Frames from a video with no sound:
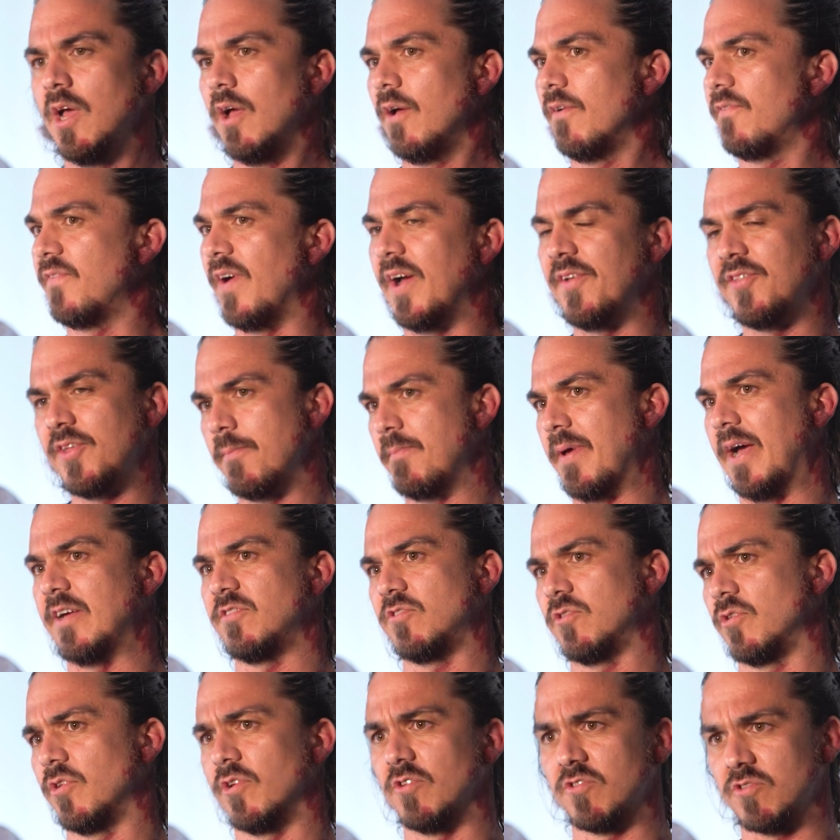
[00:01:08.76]
Find the
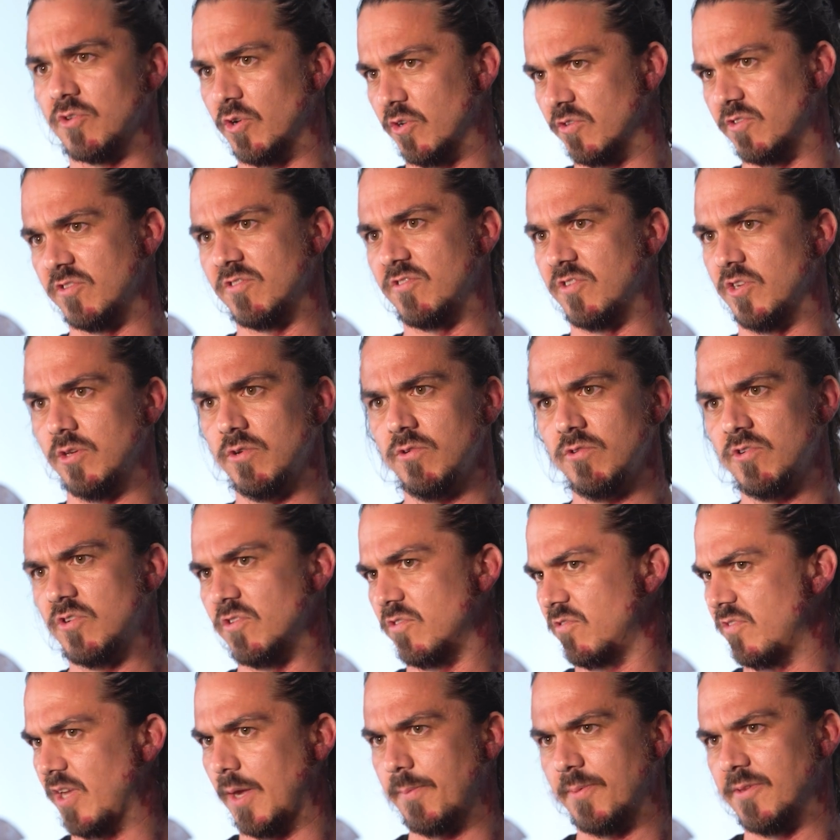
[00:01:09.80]
ambassador that's closest to you.
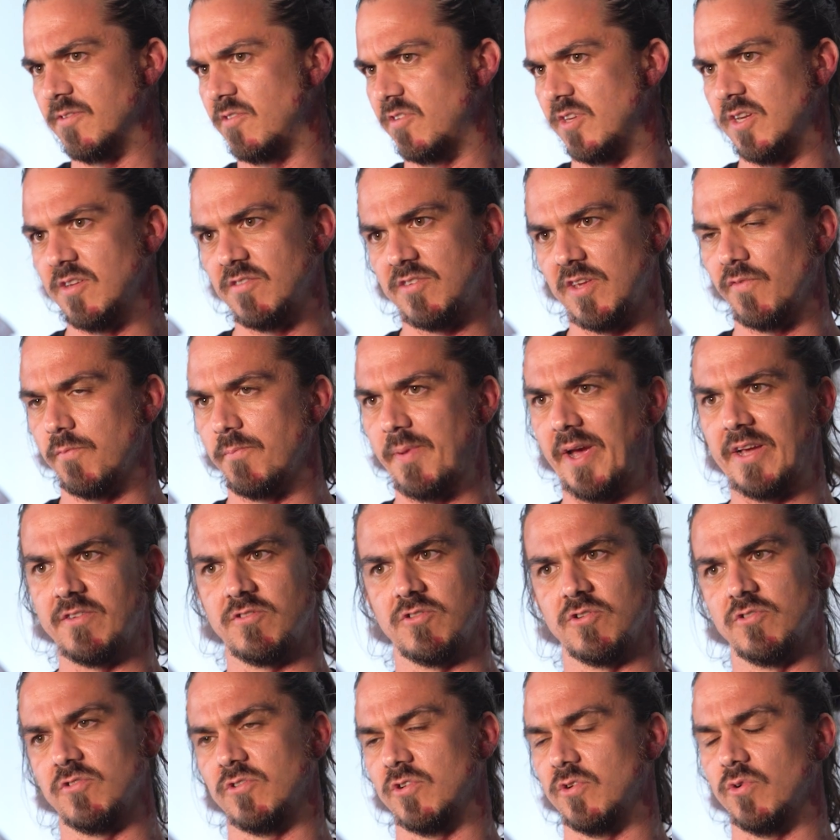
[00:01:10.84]
Just type in CNCF
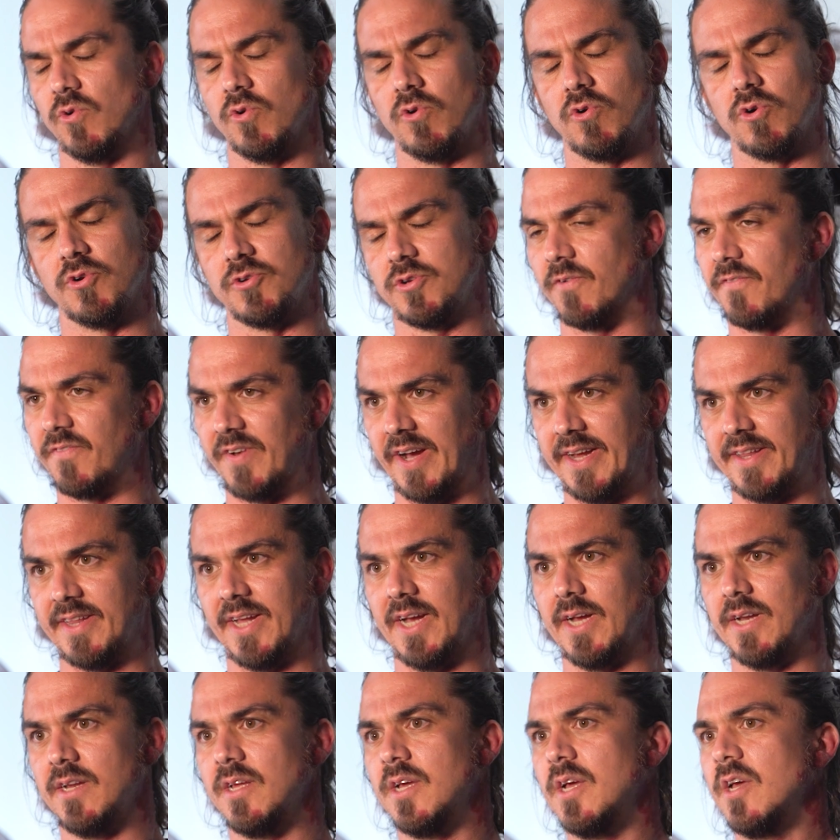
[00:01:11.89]
ambassadors in Google. You'll find
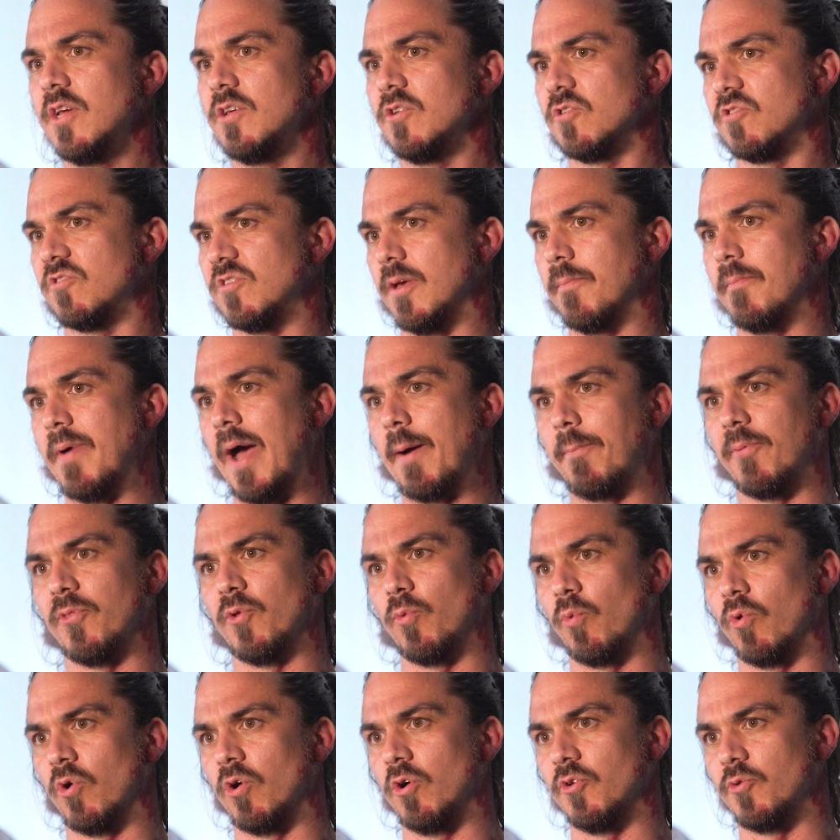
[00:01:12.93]
that. You'll see a map of the
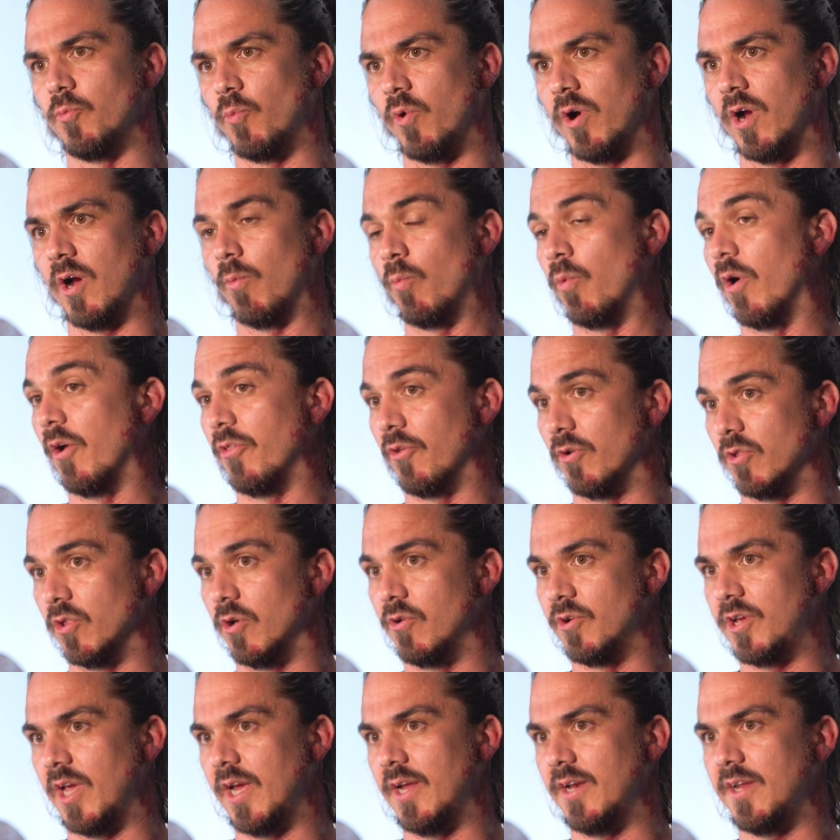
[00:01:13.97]
world where they're
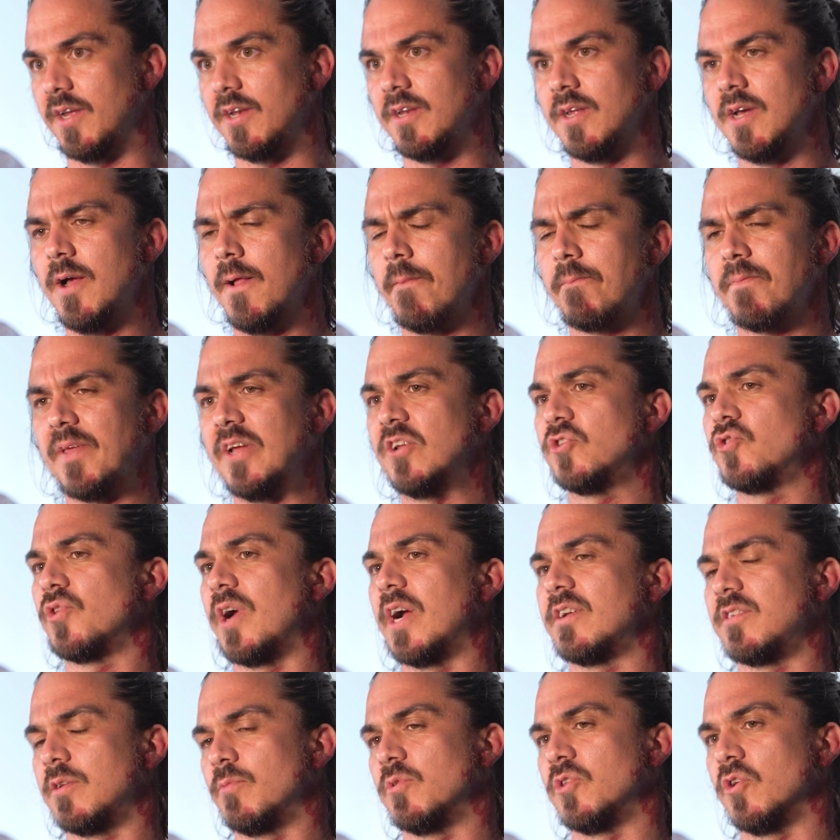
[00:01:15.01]
located.
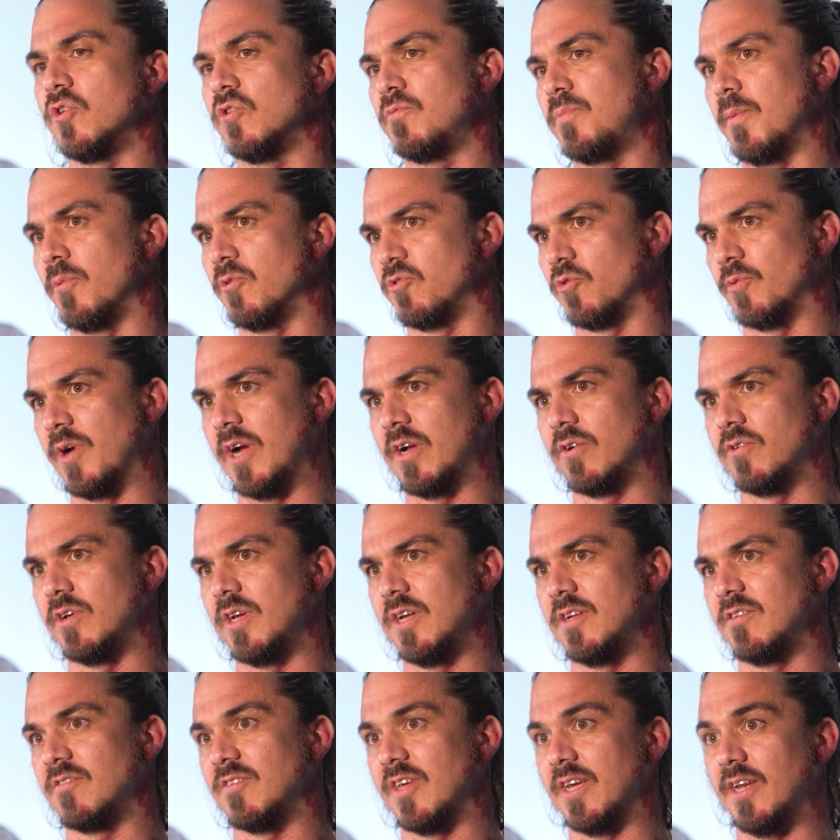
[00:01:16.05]
Interacting with those people directly
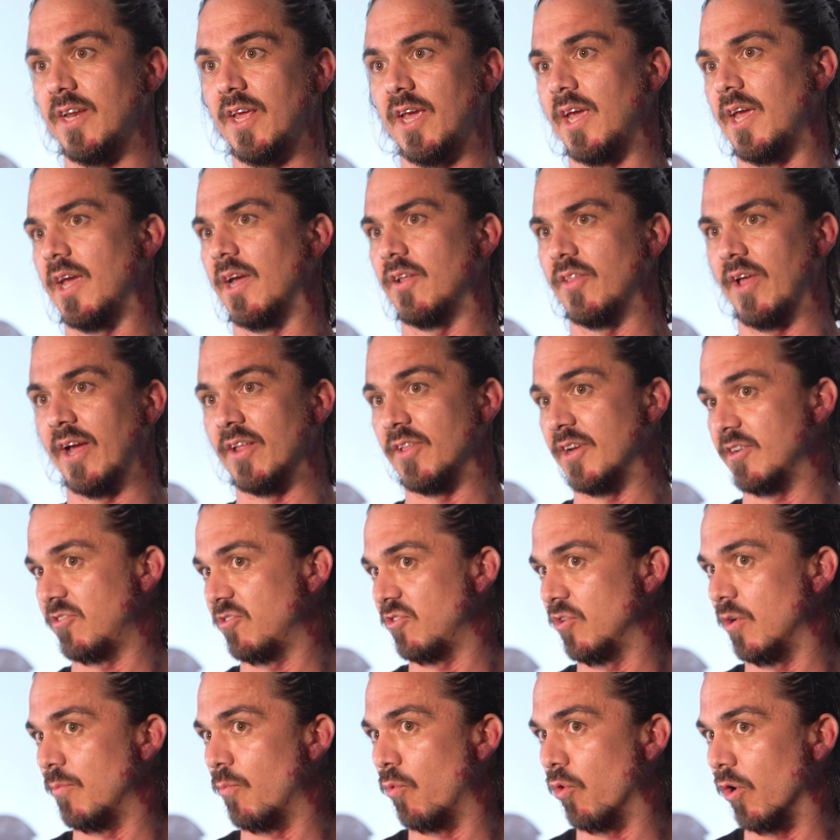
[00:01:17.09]
and saying, hey, I'd like to
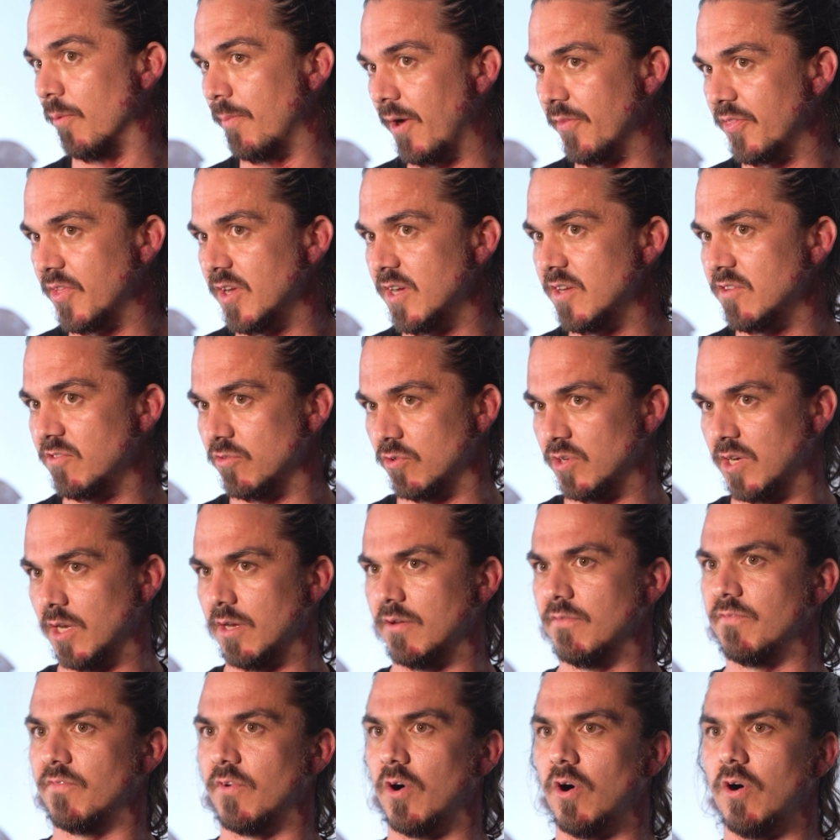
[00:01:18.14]
know more about this or get
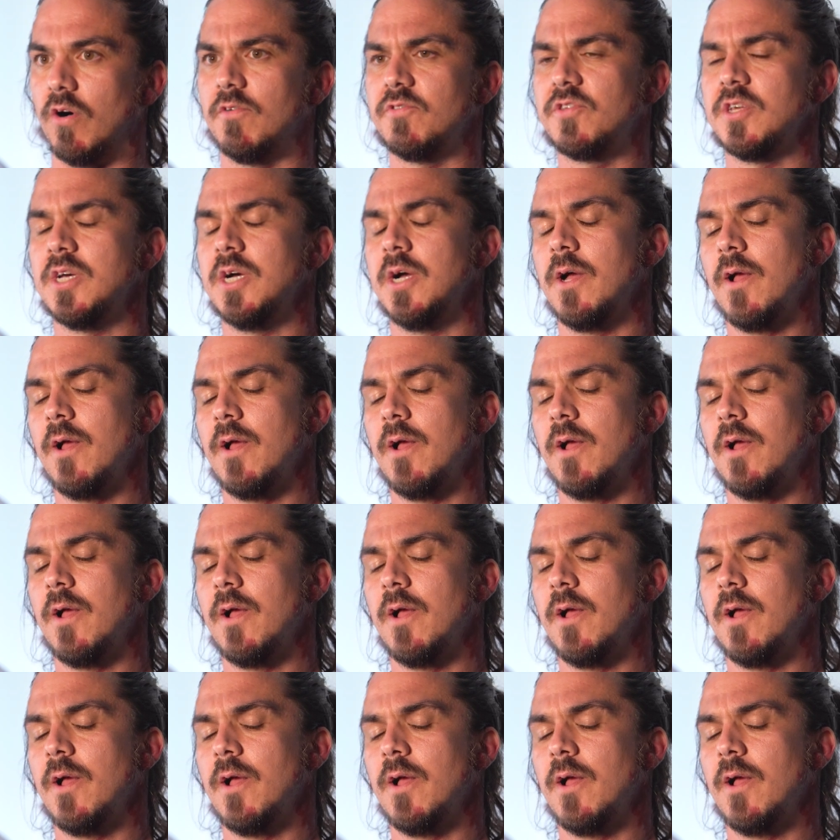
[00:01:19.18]
involved.